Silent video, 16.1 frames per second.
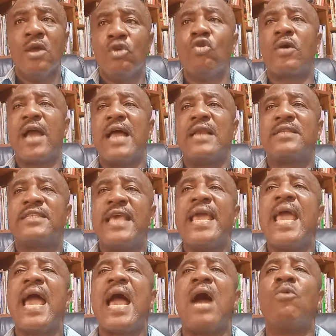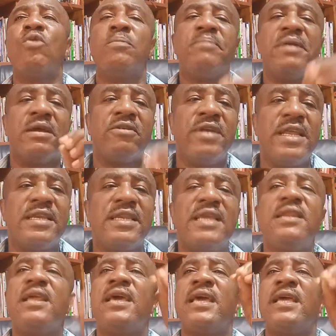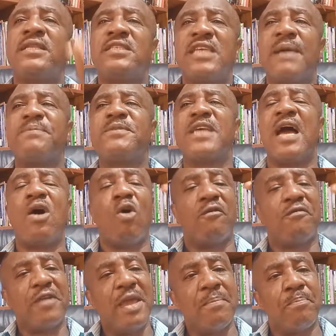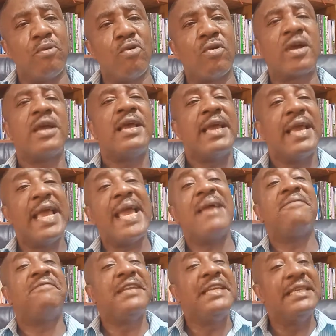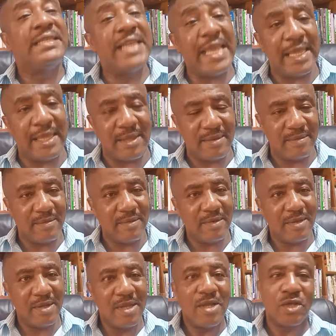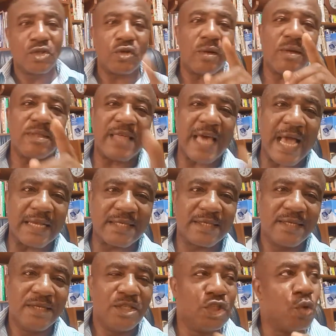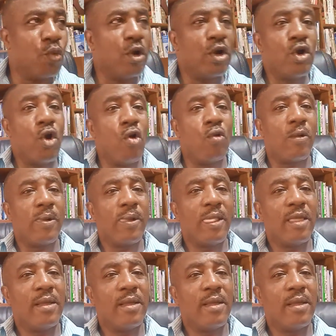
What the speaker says: You can say, I will be reading a chapter of a book every day, so that you will know,